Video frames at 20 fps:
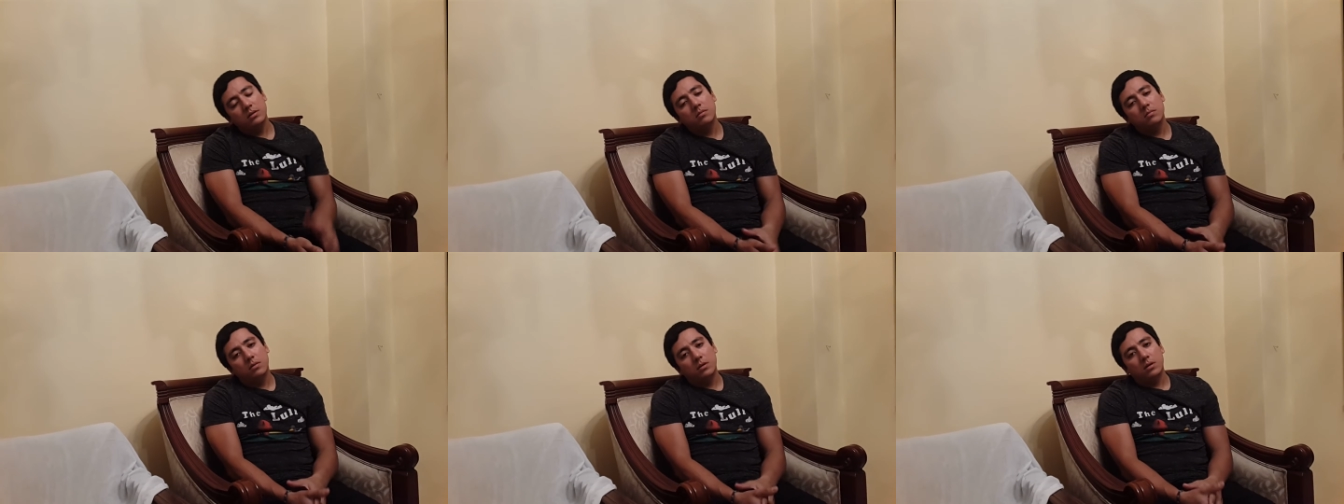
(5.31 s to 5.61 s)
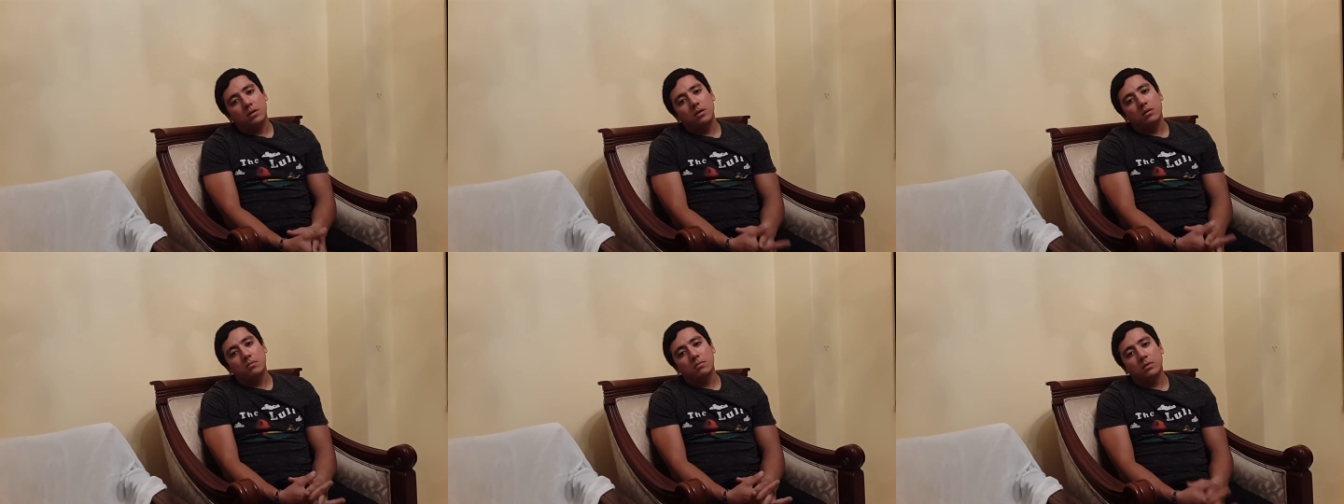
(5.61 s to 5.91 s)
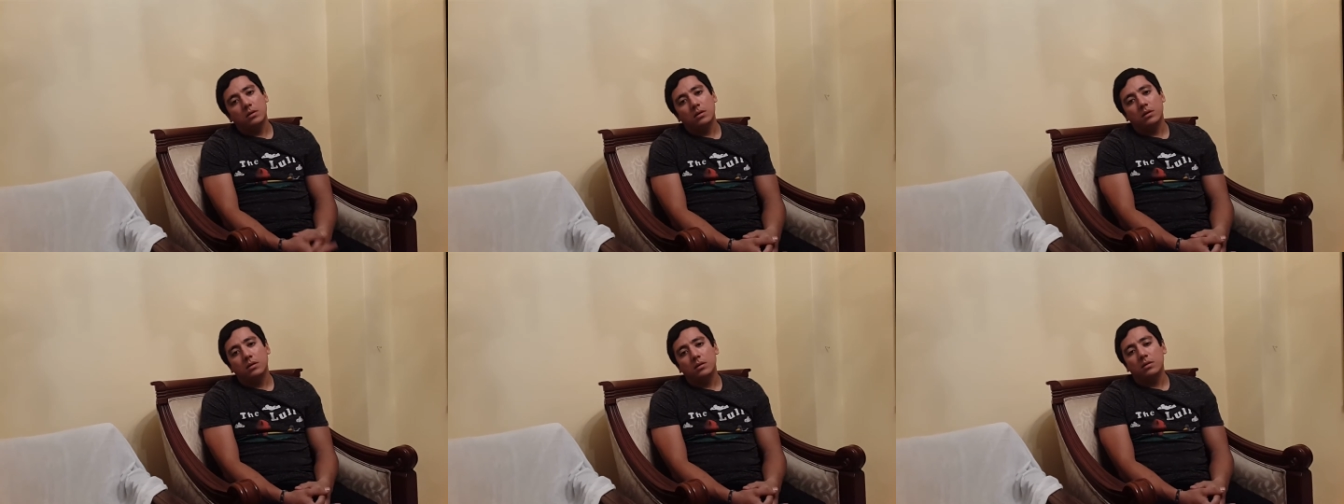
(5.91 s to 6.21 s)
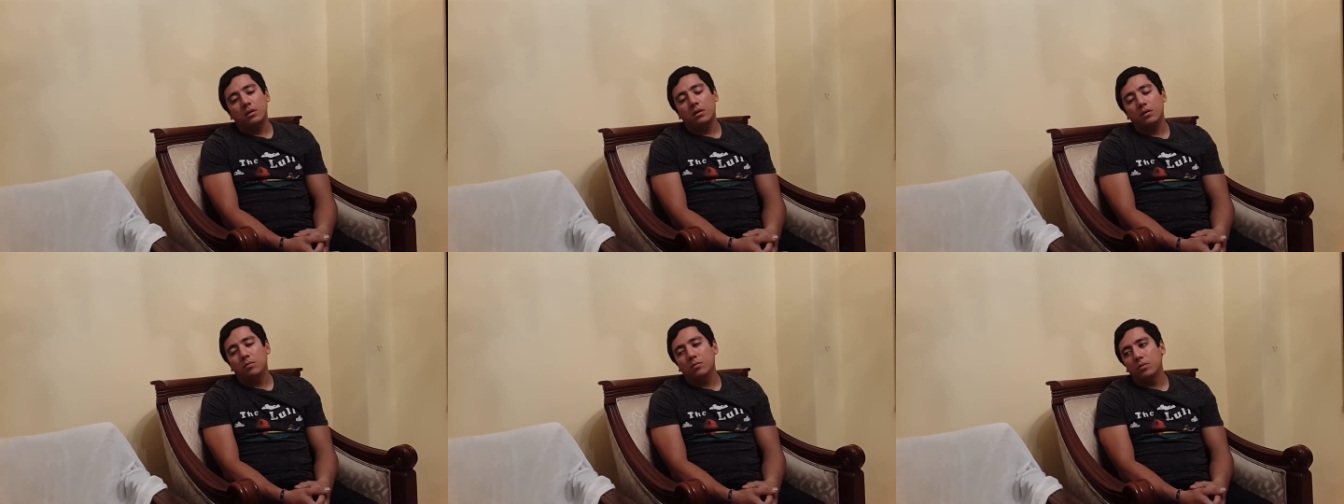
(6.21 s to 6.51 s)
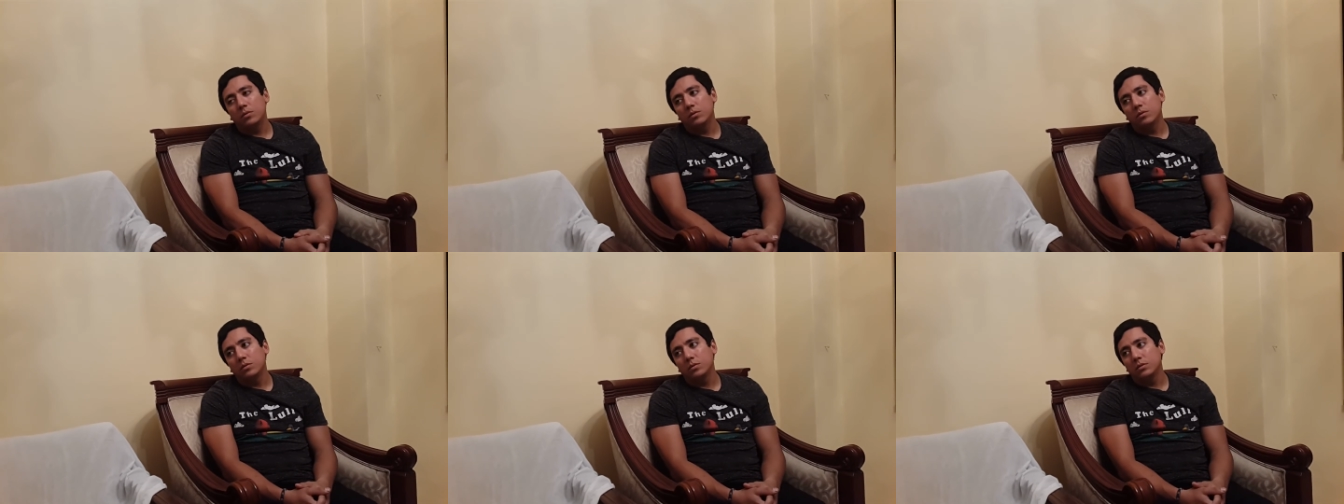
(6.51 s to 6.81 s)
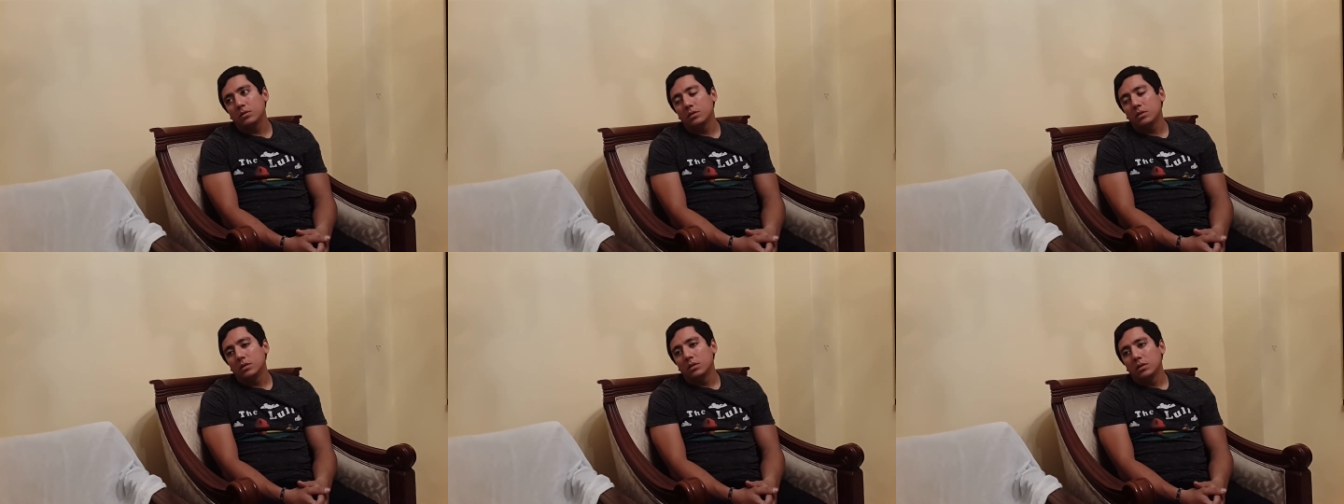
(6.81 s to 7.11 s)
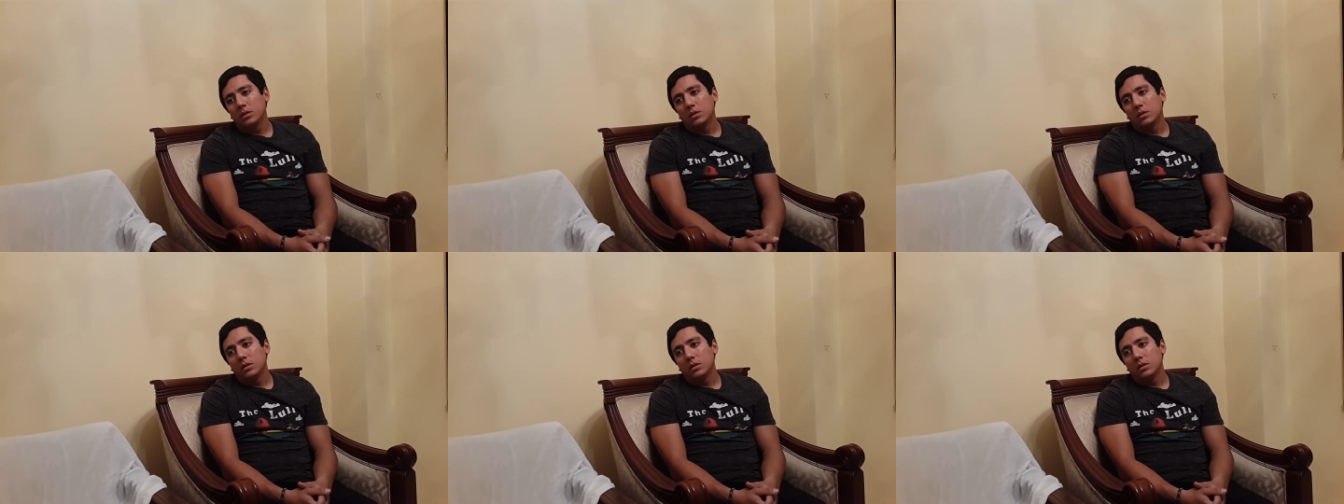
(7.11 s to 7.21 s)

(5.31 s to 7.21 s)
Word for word: that my, my neighborhood